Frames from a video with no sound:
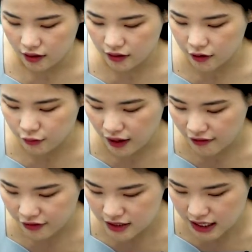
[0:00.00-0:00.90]
the
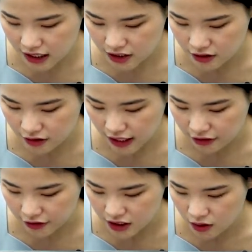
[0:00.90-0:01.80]
gravitational
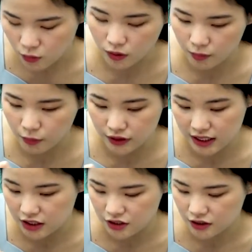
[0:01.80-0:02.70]
energy or
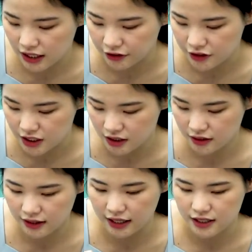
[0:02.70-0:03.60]
potential energy
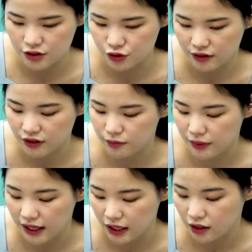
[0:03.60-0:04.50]
that is driven
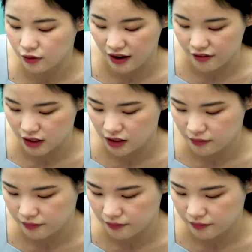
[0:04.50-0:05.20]
by gravity.